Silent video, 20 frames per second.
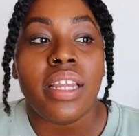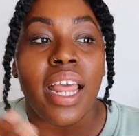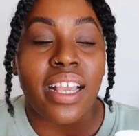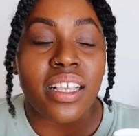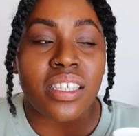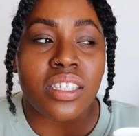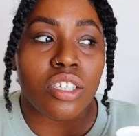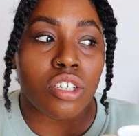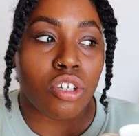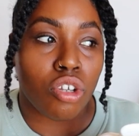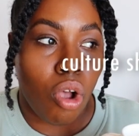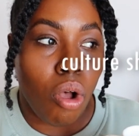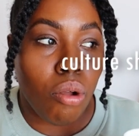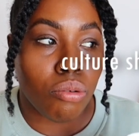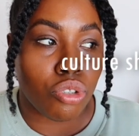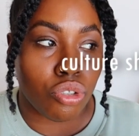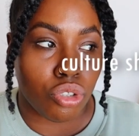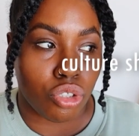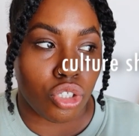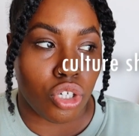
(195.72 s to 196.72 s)
Next,
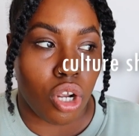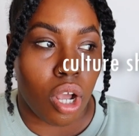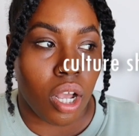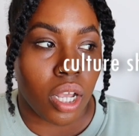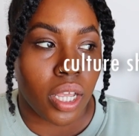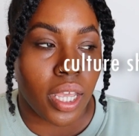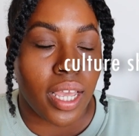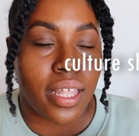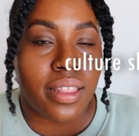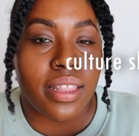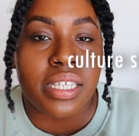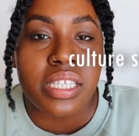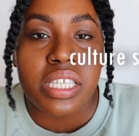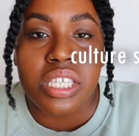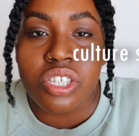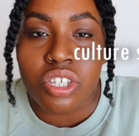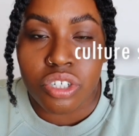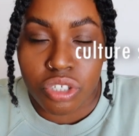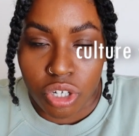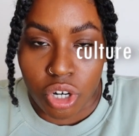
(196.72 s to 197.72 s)
culture shock. And this
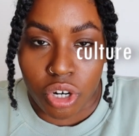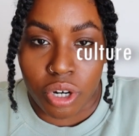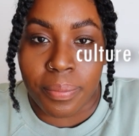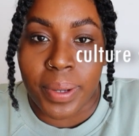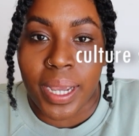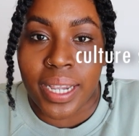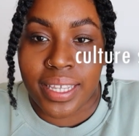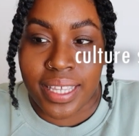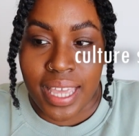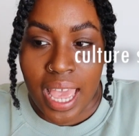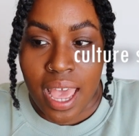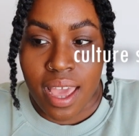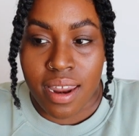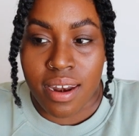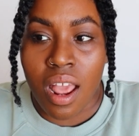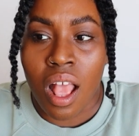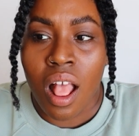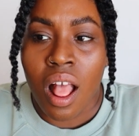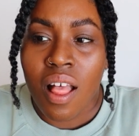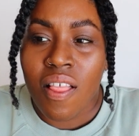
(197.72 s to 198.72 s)
is a term,
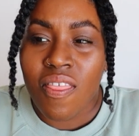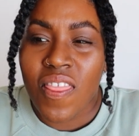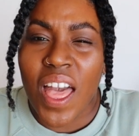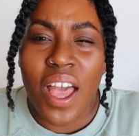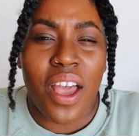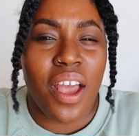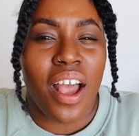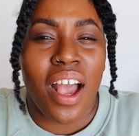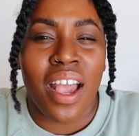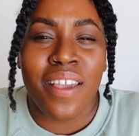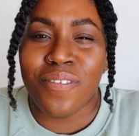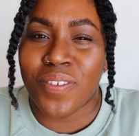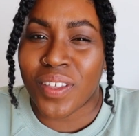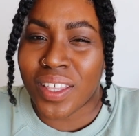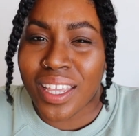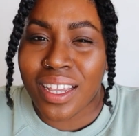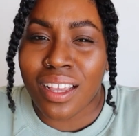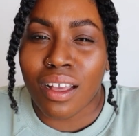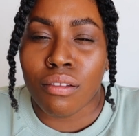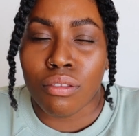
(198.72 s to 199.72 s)
again, that I
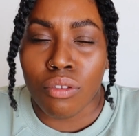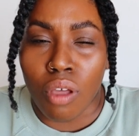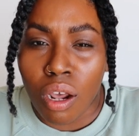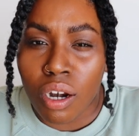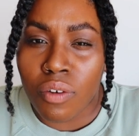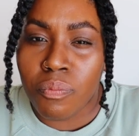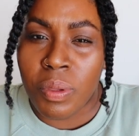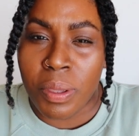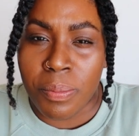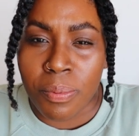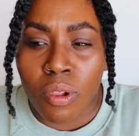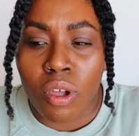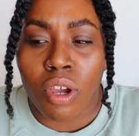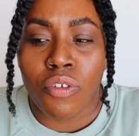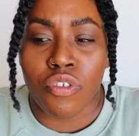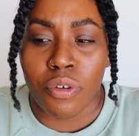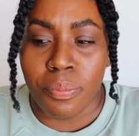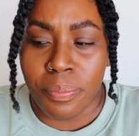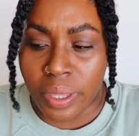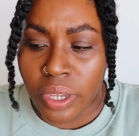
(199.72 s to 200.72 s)
feel like a lot of people
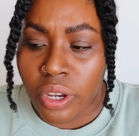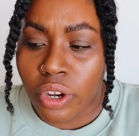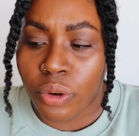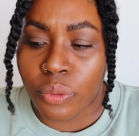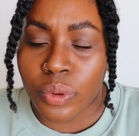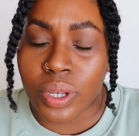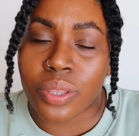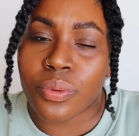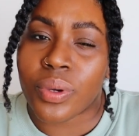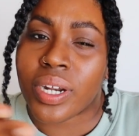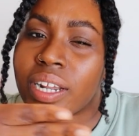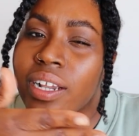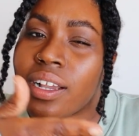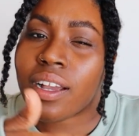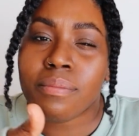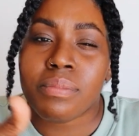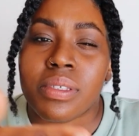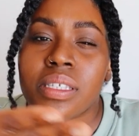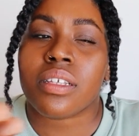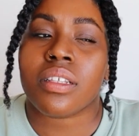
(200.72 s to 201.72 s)
are familiar with when it
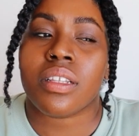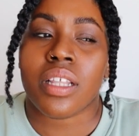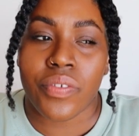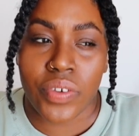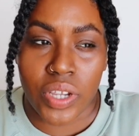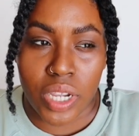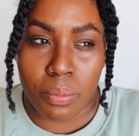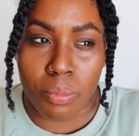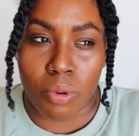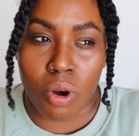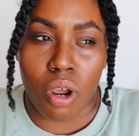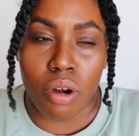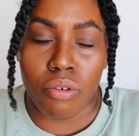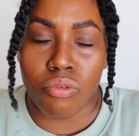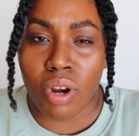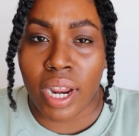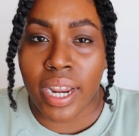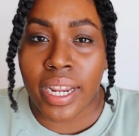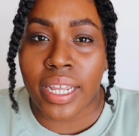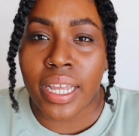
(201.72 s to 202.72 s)
comes to living
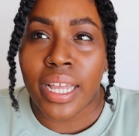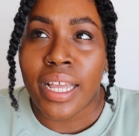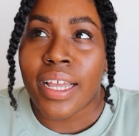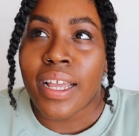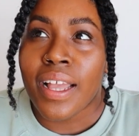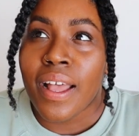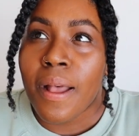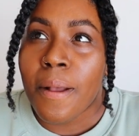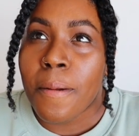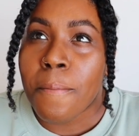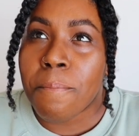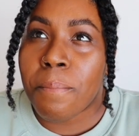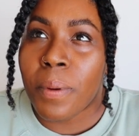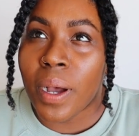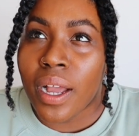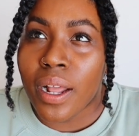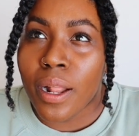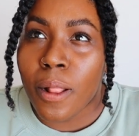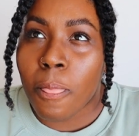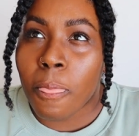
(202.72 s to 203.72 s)
abroad, right?
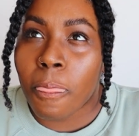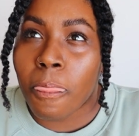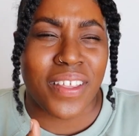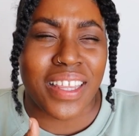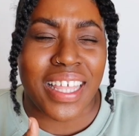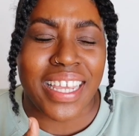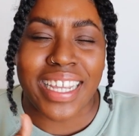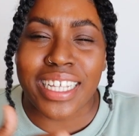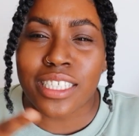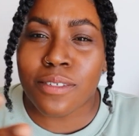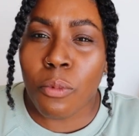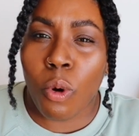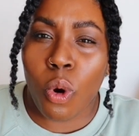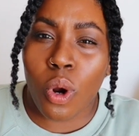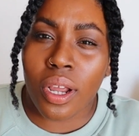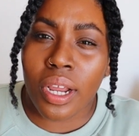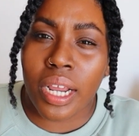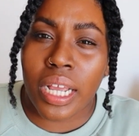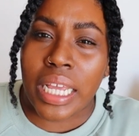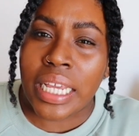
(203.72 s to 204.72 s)
But I feel like it's
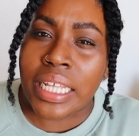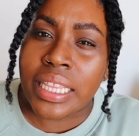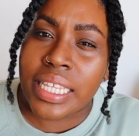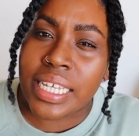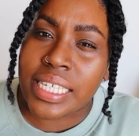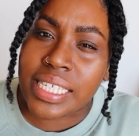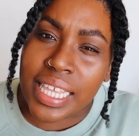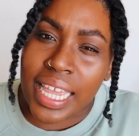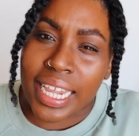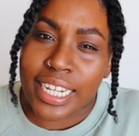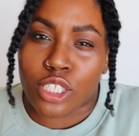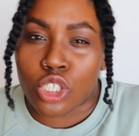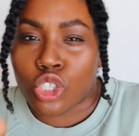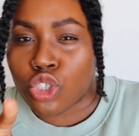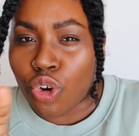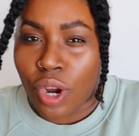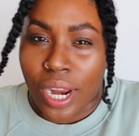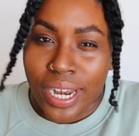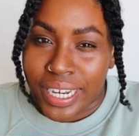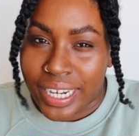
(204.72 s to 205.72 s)
more in this like
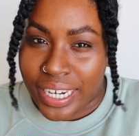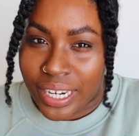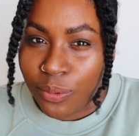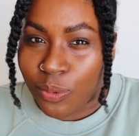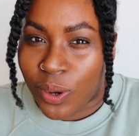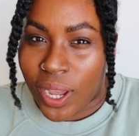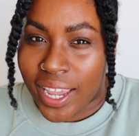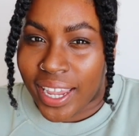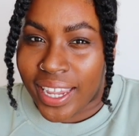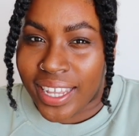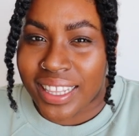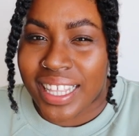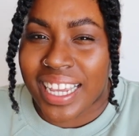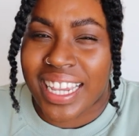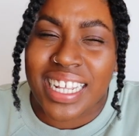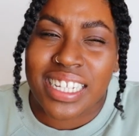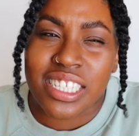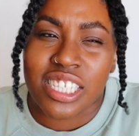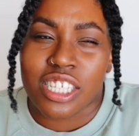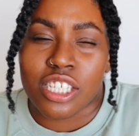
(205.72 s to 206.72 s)
trendy way,
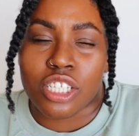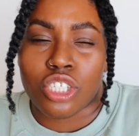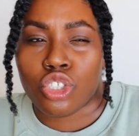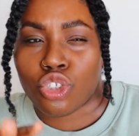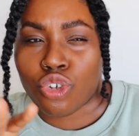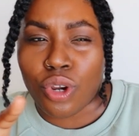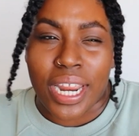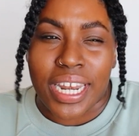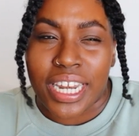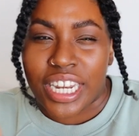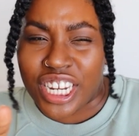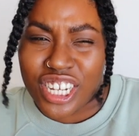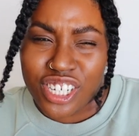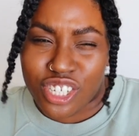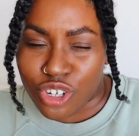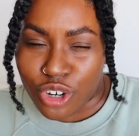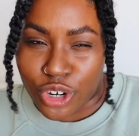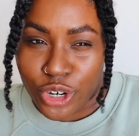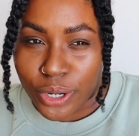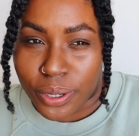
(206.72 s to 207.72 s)
like it's a
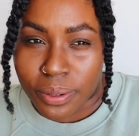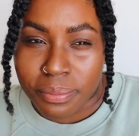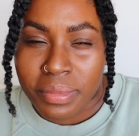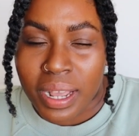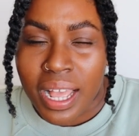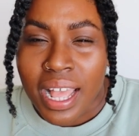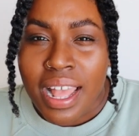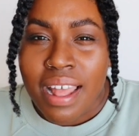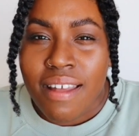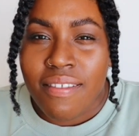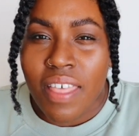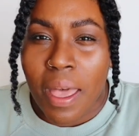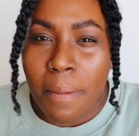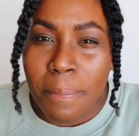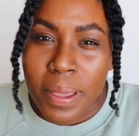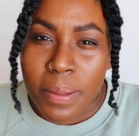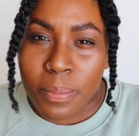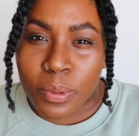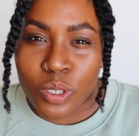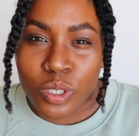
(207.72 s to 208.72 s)
trendy term
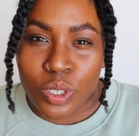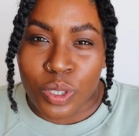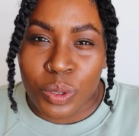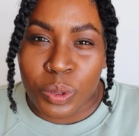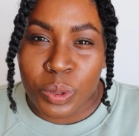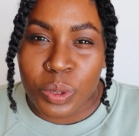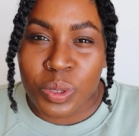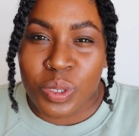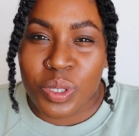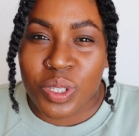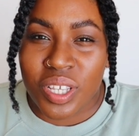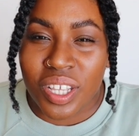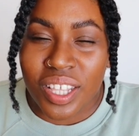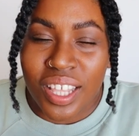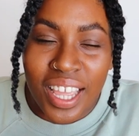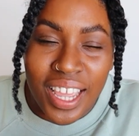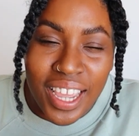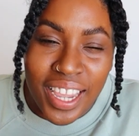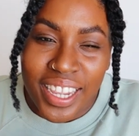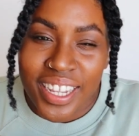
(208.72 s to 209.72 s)
that people use to
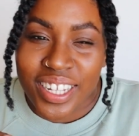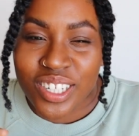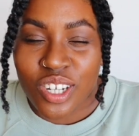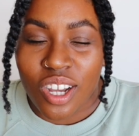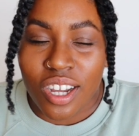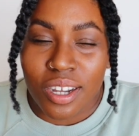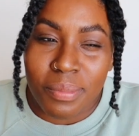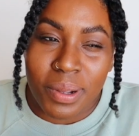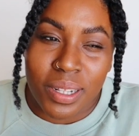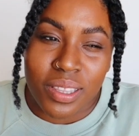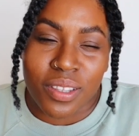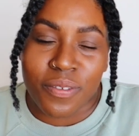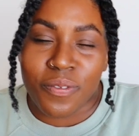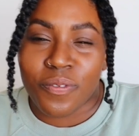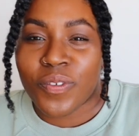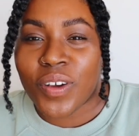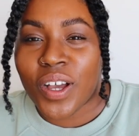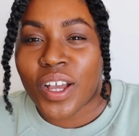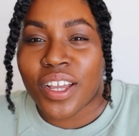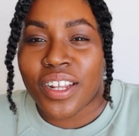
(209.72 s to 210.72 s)
like talk about the
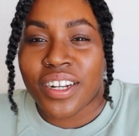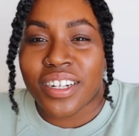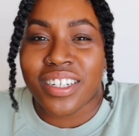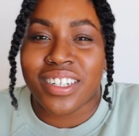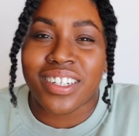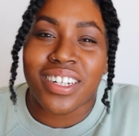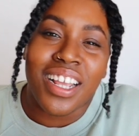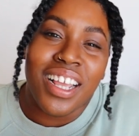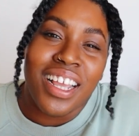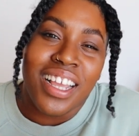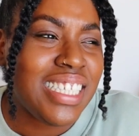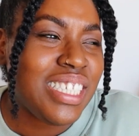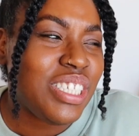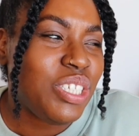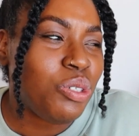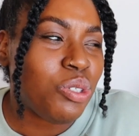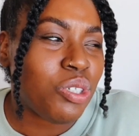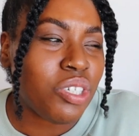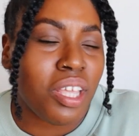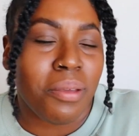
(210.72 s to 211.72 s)
fun. It's
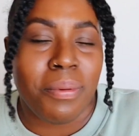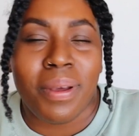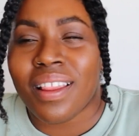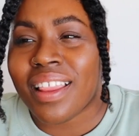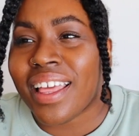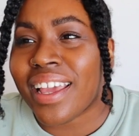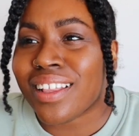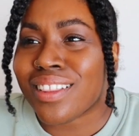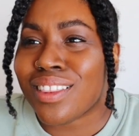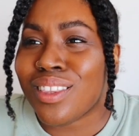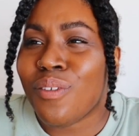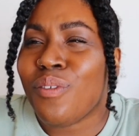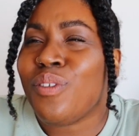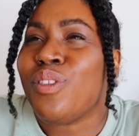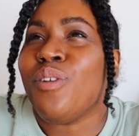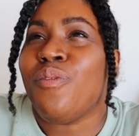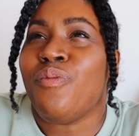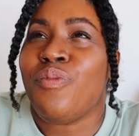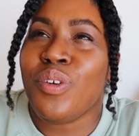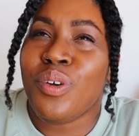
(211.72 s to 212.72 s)
usually about like
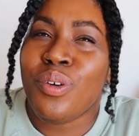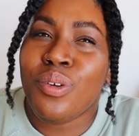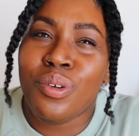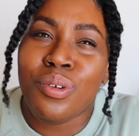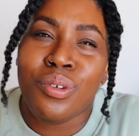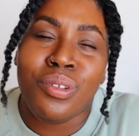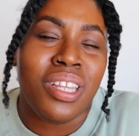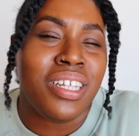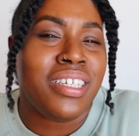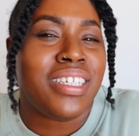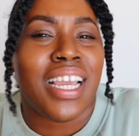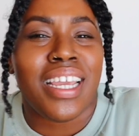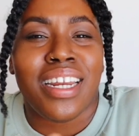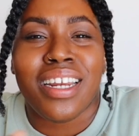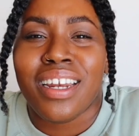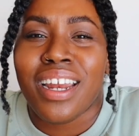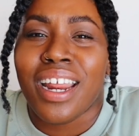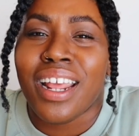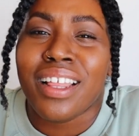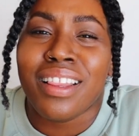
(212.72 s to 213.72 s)
the food, the
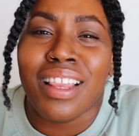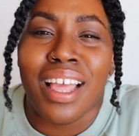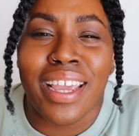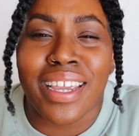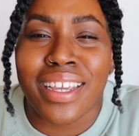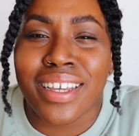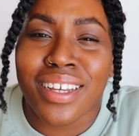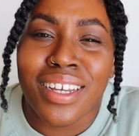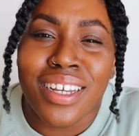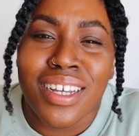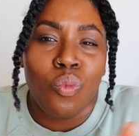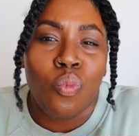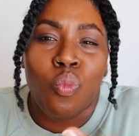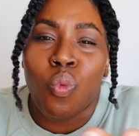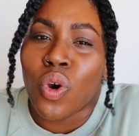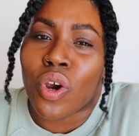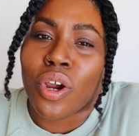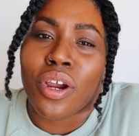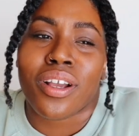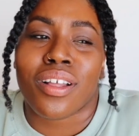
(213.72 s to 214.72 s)
day-to-day like
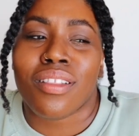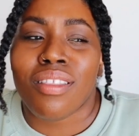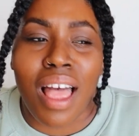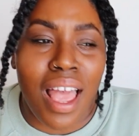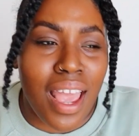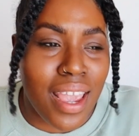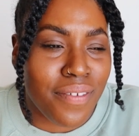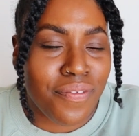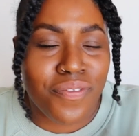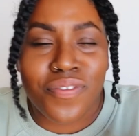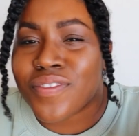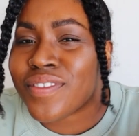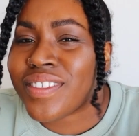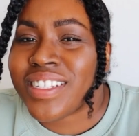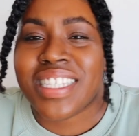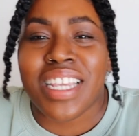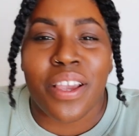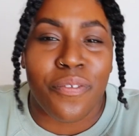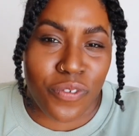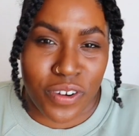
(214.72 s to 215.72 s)
work-life
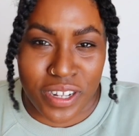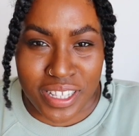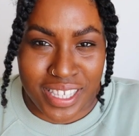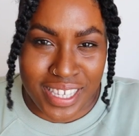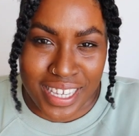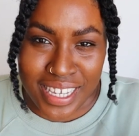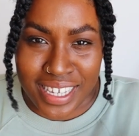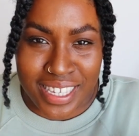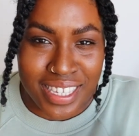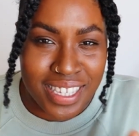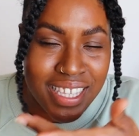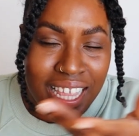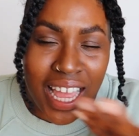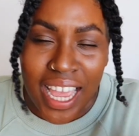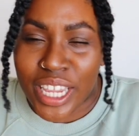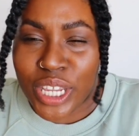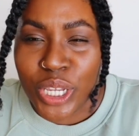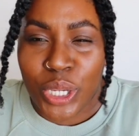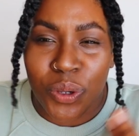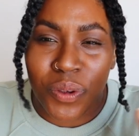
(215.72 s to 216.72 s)
differences
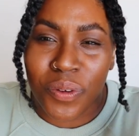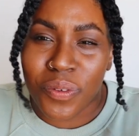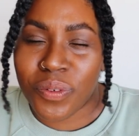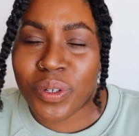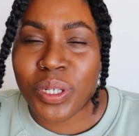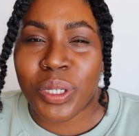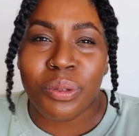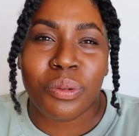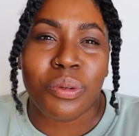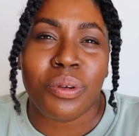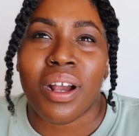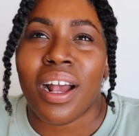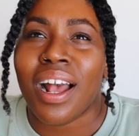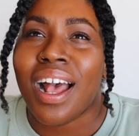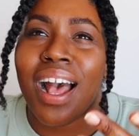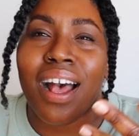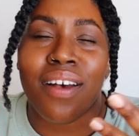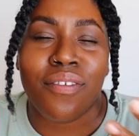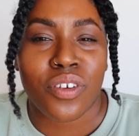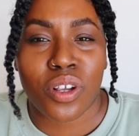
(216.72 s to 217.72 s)
that you
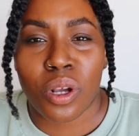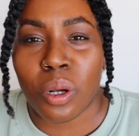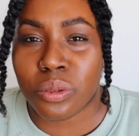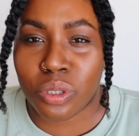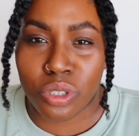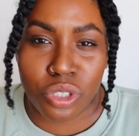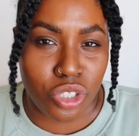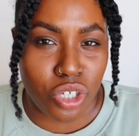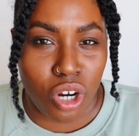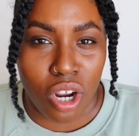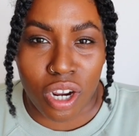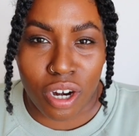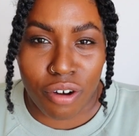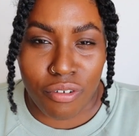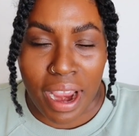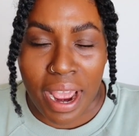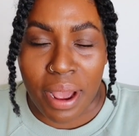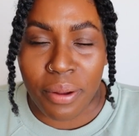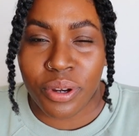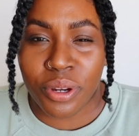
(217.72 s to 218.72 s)
have culture shock
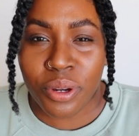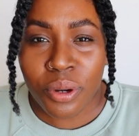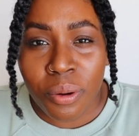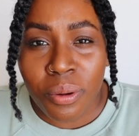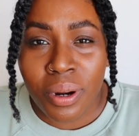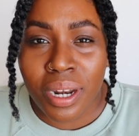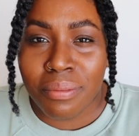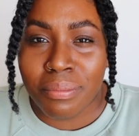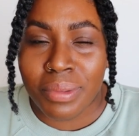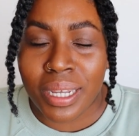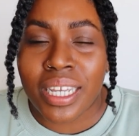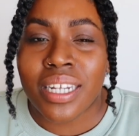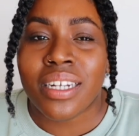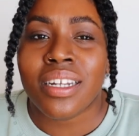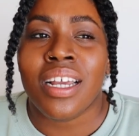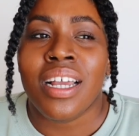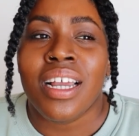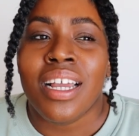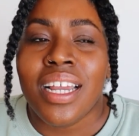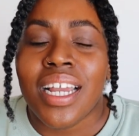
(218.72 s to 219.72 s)
around, you know what I
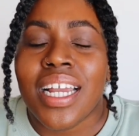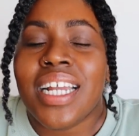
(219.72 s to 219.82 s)
mean?